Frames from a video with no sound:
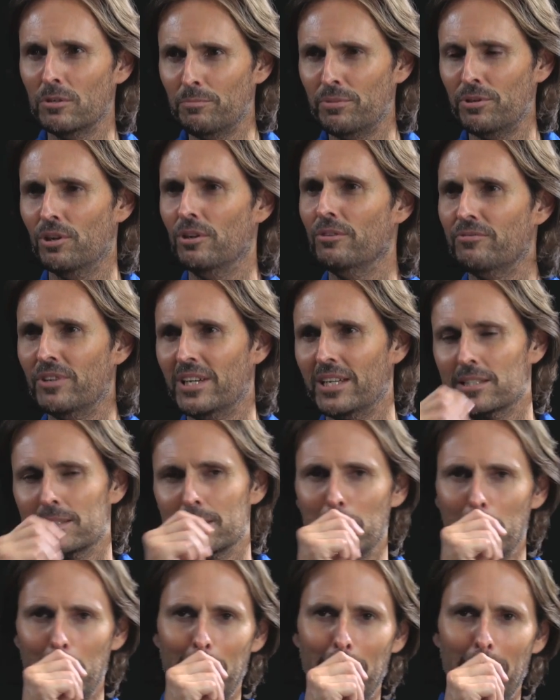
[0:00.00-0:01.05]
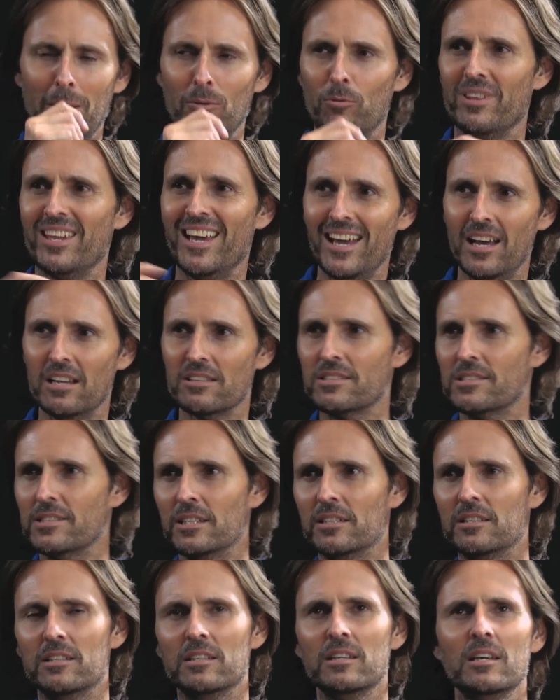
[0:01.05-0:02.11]
perfect, without
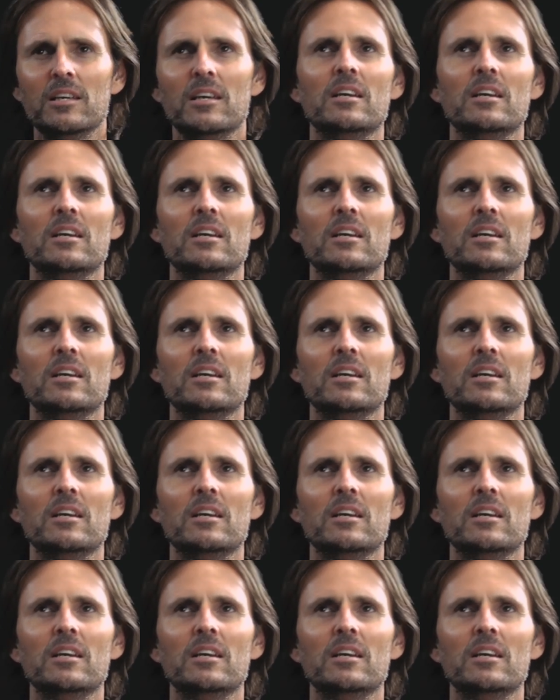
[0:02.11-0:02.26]
sin.